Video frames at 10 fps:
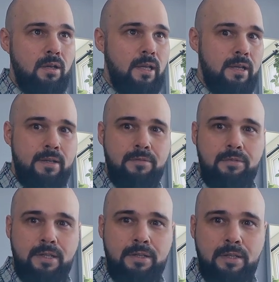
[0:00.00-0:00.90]
I can
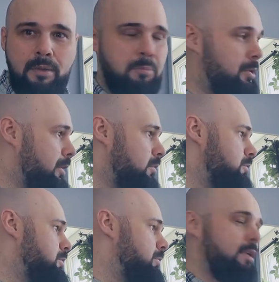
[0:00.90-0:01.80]
definitely hear it. I'm pretty
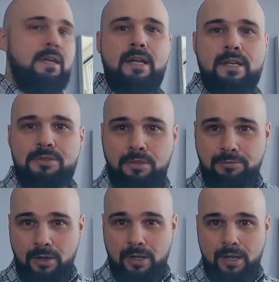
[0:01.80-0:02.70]
close to it. So
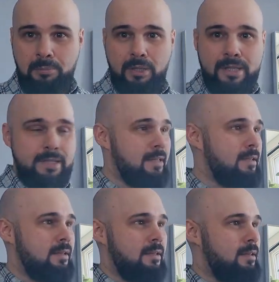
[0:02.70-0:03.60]
far, I'm liking